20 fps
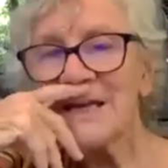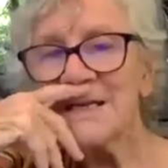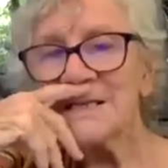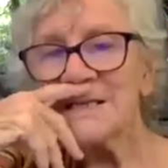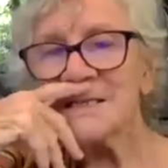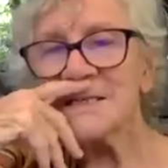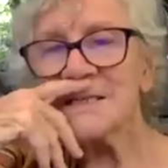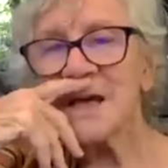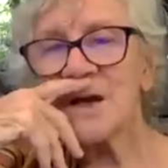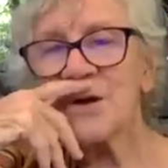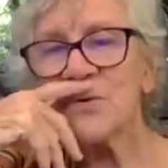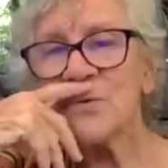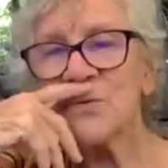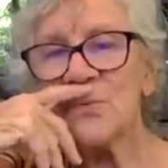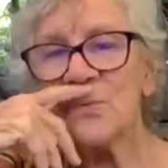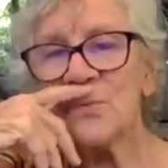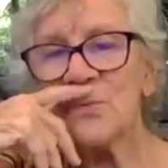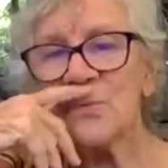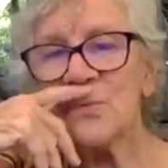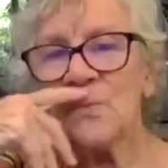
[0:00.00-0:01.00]
So
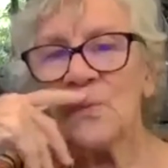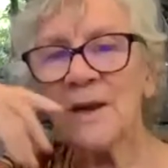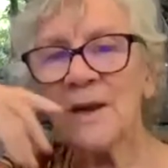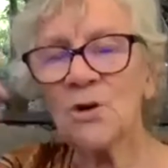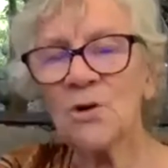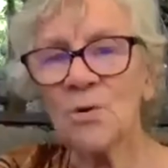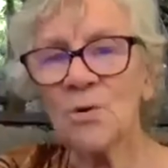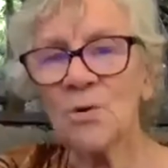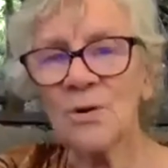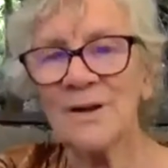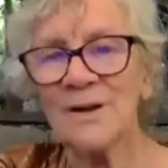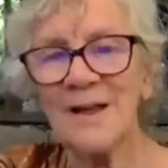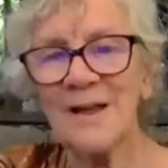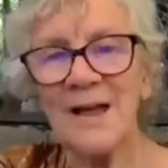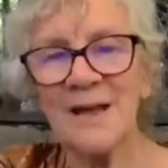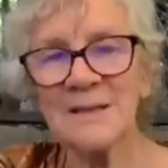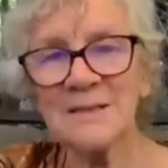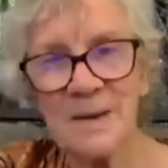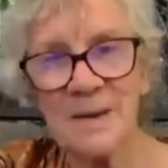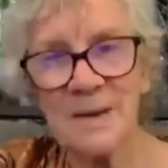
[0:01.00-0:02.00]
when Cook,
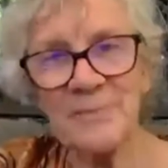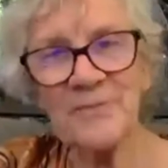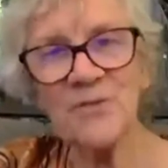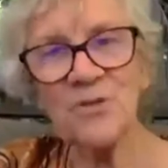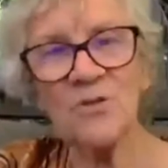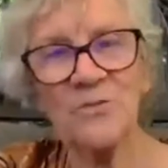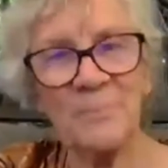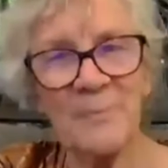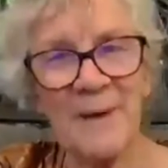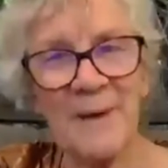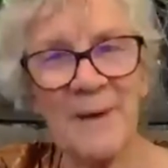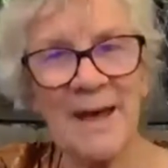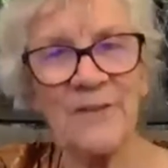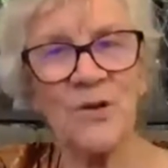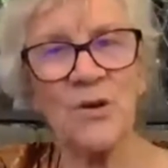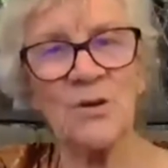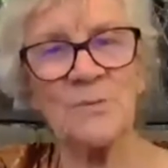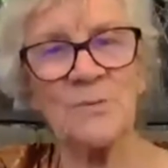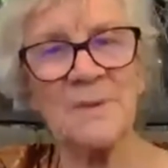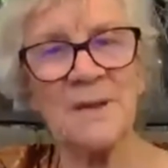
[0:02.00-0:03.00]
and some of you may have
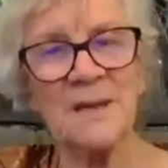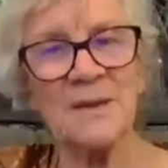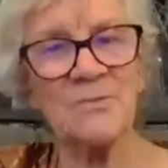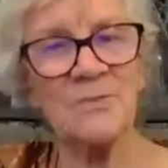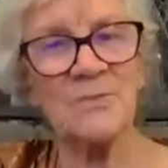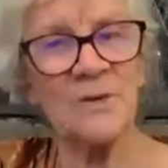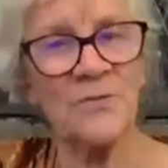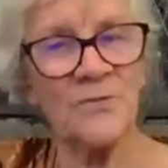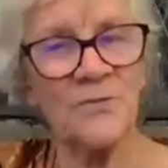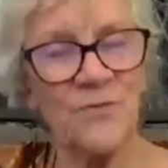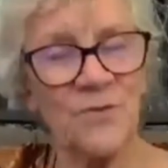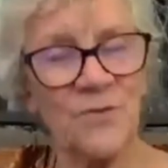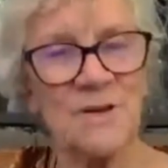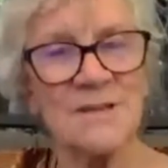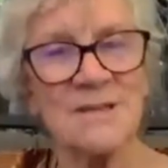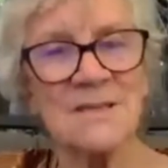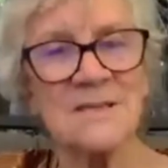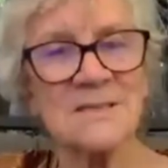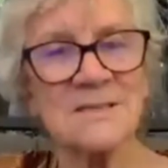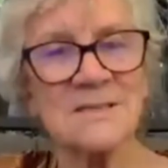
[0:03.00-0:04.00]
heard me refer to
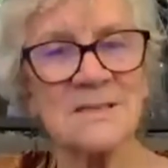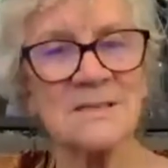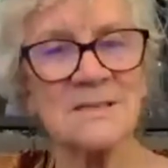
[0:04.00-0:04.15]
this,